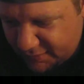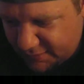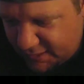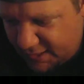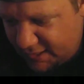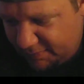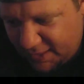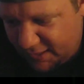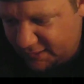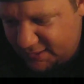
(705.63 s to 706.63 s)
Damn,
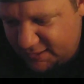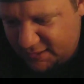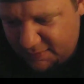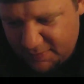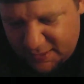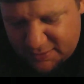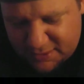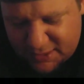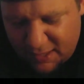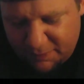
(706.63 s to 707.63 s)
yeah, this is a major
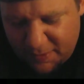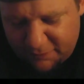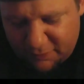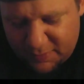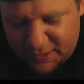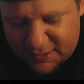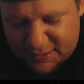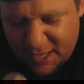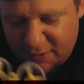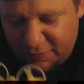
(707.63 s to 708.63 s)
step up for me because
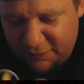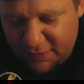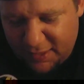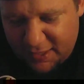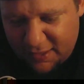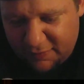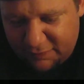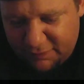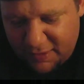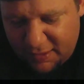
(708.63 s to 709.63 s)
now I feel like
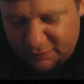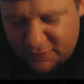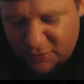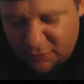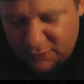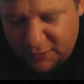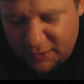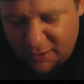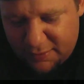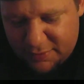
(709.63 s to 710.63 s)
I've
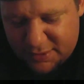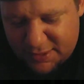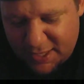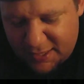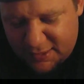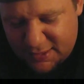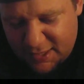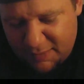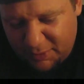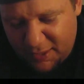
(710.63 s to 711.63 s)
totally understand
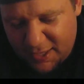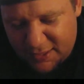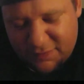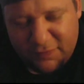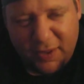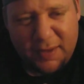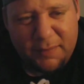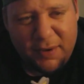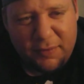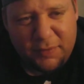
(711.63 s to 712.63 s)
stabilized flight
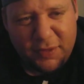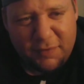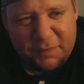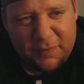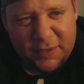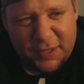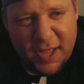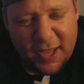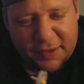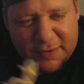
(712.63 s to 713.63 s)
mode with FPV
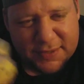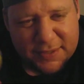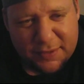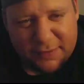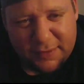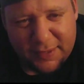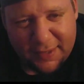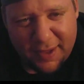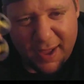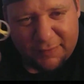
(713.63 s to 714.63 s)
goggles. So
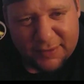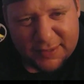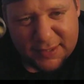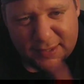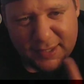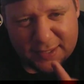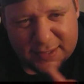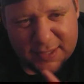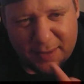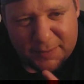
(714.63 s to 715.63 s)
obviously the next
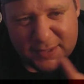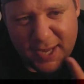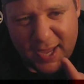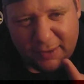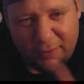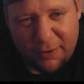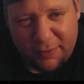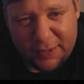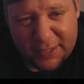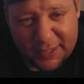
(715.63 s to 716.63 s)
step is
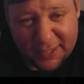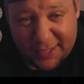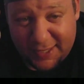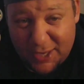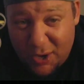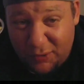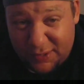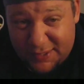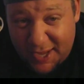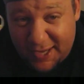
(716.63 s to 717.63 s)
acro, and I know
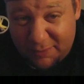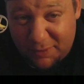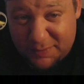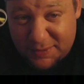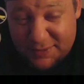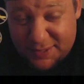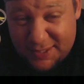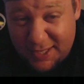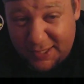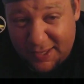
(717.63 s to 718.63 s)
that tiny whoops are
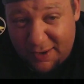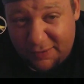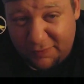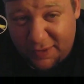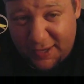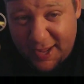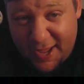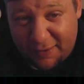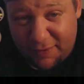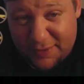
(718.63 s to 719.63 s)
insanely hard to fly in
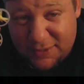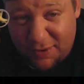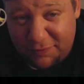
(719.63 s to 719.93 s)
acro. So